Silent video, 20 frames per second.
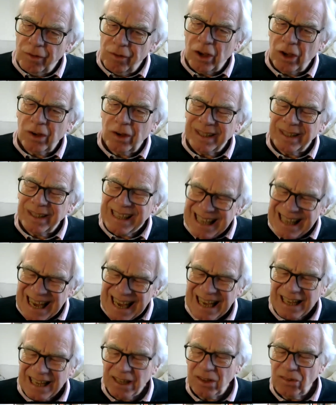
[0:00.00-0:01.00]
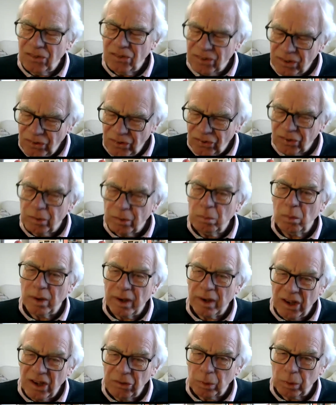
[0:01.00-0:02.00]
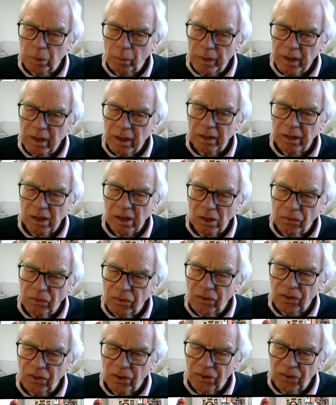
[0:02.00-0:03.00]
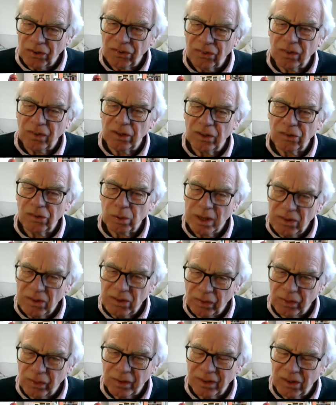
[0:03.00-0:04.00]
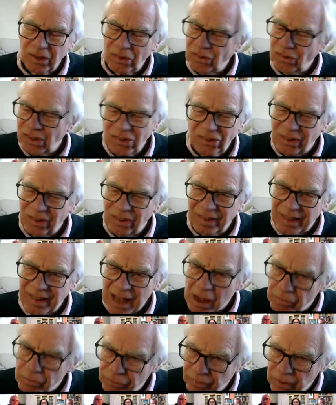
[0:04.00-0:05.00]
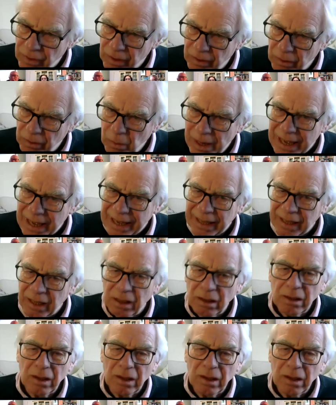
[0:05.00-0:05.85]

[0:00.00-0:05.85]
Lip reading: Early days in some ways, but we are conscious that 2030 isn't that far away.